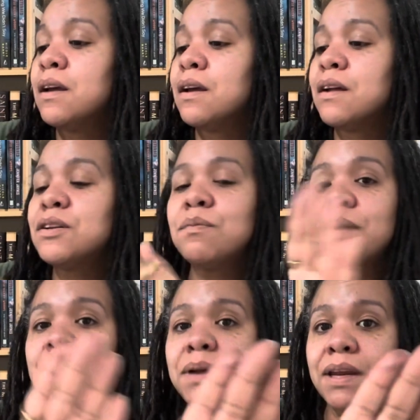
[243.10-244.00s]
don't
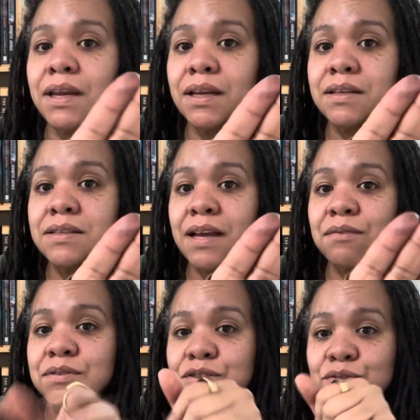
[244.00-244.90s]
mind my hands, I
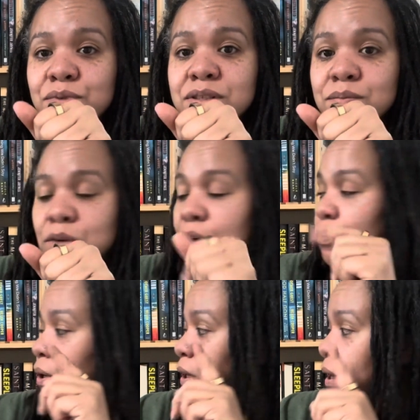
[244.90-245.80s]
was doing some yard
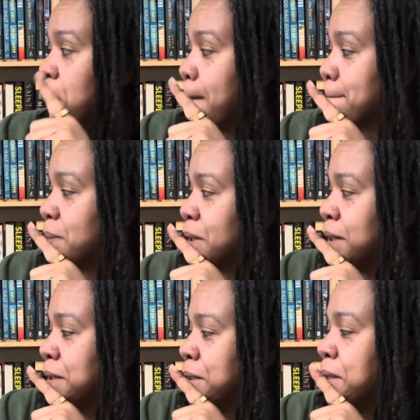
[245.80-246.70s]
work, but
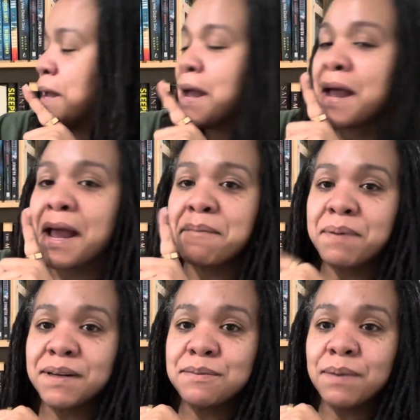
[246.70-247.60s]
I
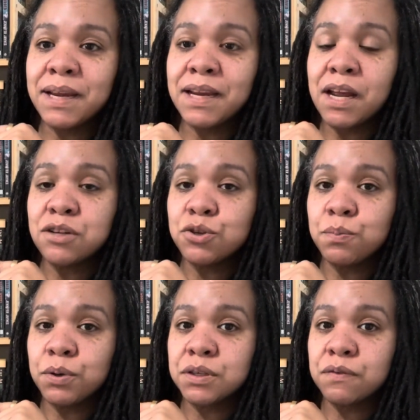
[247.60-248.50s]
picked my 2
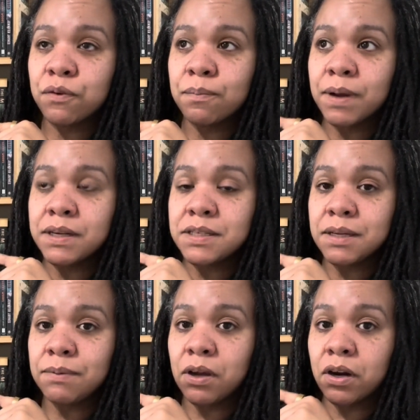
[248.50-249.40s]
books for my
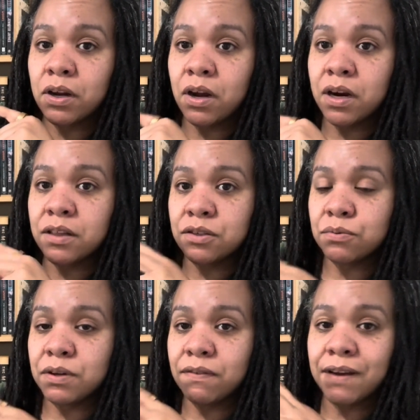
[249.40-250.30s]
TBR card, the
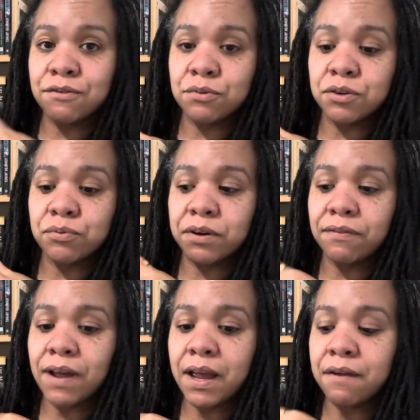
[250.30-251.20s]
25 and
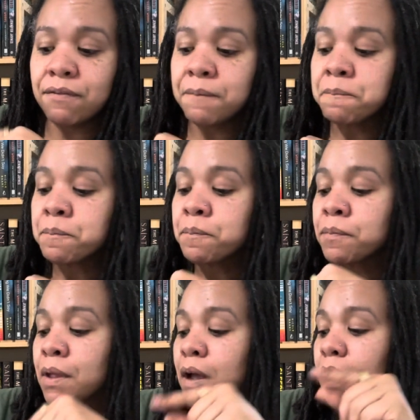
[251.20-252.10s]
2025,
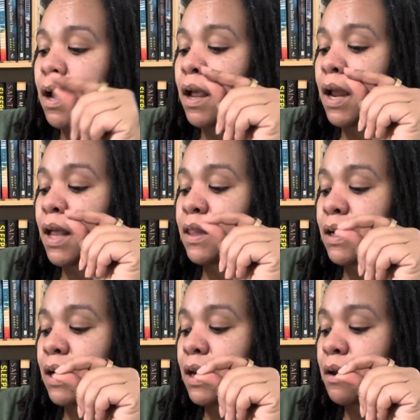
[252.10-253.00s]
and then
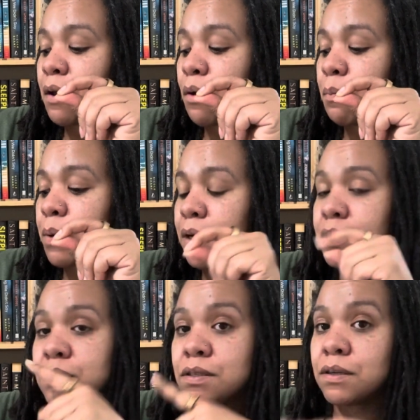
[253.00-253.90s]
I
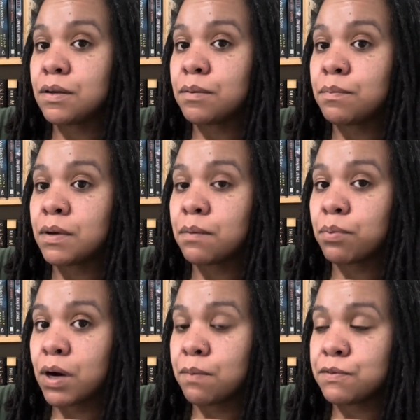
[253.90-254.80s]
picked some
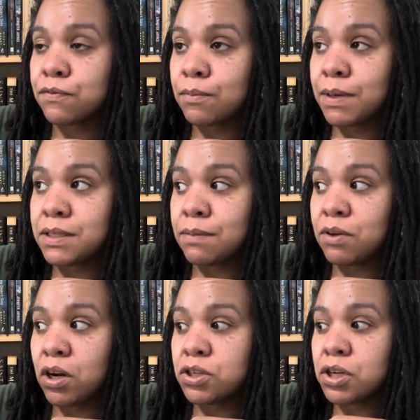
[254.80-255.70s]
prompts for my
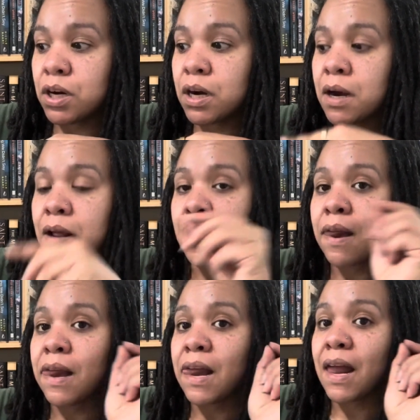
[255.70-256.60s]
TBR jar.
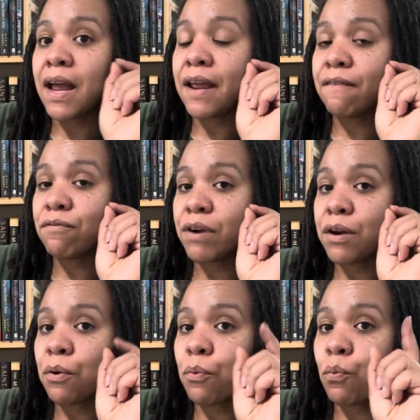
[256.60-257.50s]
I have read
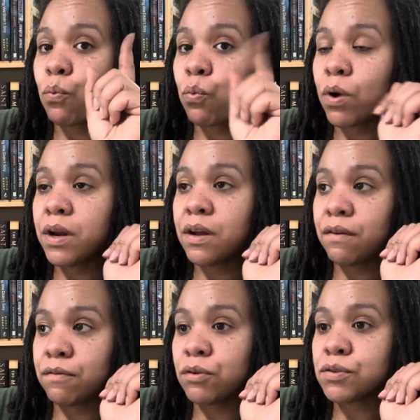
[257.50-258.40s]
1
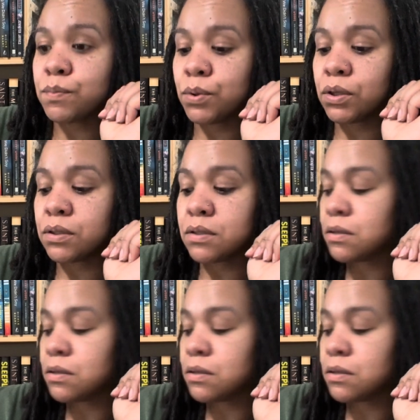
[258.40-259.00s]
of those books,